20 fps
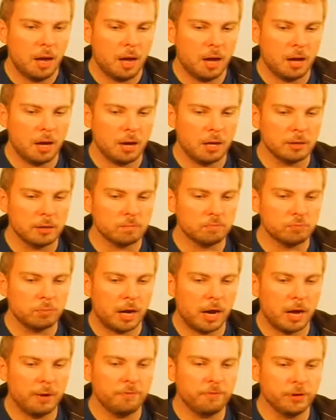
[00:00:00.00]
Uh,
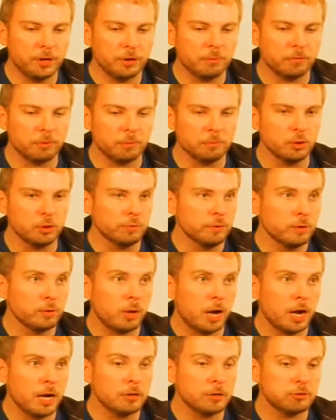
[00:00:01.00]
I feel for movie
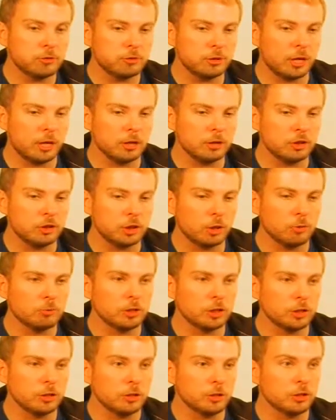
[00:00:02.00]
wise, uh, Joe
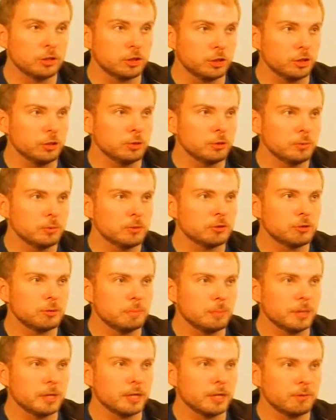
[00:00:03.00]
Dirt 2 was
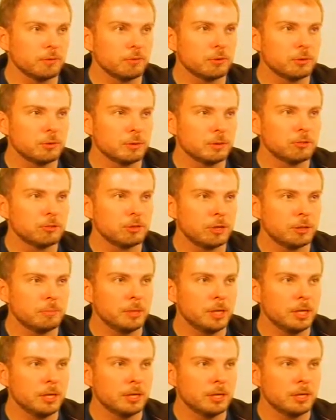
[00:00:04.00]
a big influence
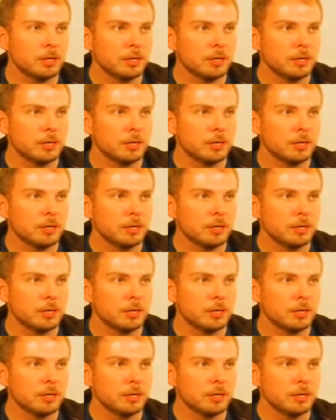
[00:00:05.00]
on me.